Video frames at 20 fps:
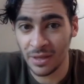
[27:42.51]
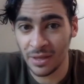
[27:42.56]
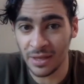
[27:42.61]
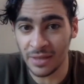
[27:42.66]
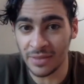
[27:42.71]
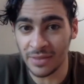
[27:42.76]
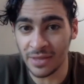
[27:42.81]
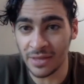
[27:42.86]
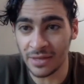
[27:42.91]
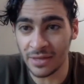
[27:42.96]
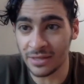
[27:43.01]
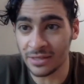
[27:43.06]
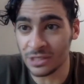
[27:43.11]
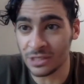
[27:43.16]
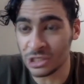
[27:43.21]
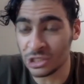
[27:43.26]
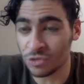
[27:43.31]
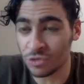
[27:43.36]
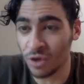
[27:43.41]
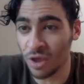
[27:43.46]
And then he
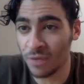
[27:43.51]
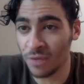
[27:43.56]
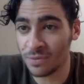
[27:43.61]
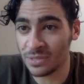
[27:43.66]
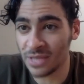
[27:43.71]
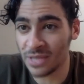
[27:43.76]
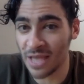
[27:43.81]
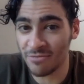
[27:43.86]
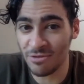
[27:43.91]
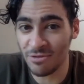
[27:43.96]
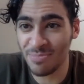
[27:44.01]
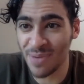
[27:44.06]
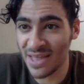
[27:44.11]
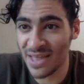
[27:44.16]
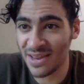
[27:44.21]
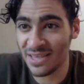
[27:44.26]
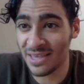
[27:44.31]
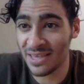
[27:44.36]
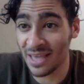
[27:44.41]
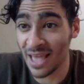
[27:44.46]
scrapes every
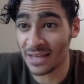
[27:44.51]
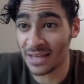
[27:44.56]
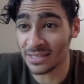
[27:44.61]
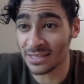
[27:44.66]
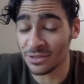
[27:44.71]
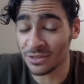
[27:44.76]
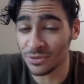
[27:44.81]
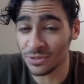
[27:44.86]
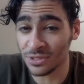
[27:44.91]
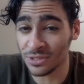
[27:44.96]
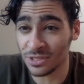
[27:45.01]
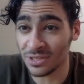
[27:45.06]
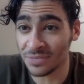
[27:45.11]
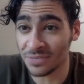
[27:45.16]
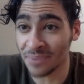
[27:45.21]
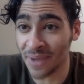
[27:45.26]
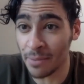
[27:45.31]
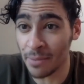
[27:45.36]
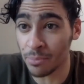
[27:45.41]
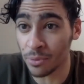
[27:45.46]
penny he has and uses it to
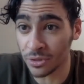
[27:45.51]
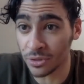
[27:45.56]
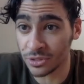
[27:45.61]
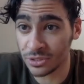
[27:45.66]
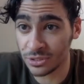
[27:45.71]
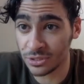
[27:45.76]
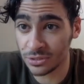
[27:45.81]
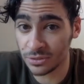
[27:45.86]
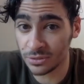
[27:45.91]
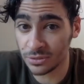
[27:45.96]
buy books.